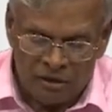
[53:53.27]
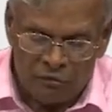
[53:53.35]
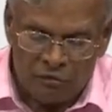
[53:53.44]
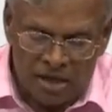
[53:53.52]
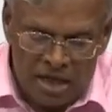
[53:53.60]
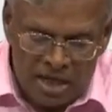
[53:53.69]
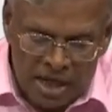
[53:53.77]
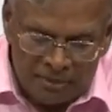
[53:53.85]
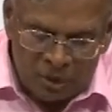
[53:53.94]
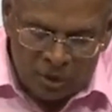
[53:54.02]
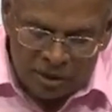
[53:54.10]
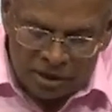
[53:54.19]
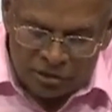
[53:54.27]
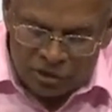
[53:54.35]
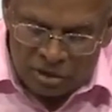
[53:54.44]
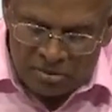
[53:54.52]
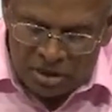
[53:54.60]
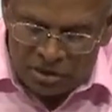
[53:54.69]
V I am going to
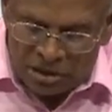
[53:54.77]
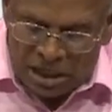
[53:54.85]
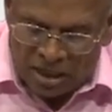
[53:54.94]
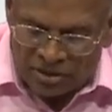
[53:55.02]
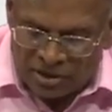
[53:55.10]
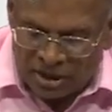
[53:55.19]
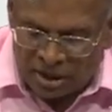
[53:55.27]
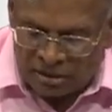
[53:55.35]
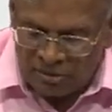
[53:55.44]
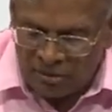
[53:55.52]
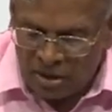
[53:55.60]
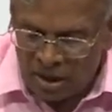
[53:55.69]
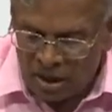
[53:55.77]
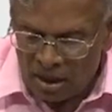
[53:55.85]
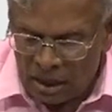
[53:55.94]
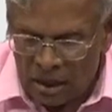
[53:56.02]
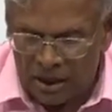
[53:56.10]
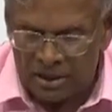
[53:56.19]
assume is Gaussian,
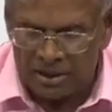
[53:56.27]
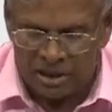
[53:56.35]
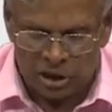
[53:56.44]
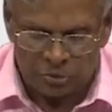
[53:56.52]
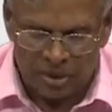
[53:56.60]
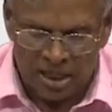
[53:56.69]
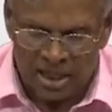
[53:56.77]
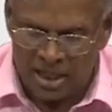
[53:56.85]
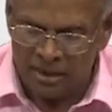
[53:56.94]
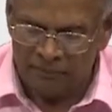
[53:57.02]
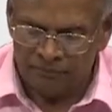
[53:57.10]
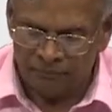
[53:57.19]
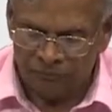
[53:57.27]
R is SPD.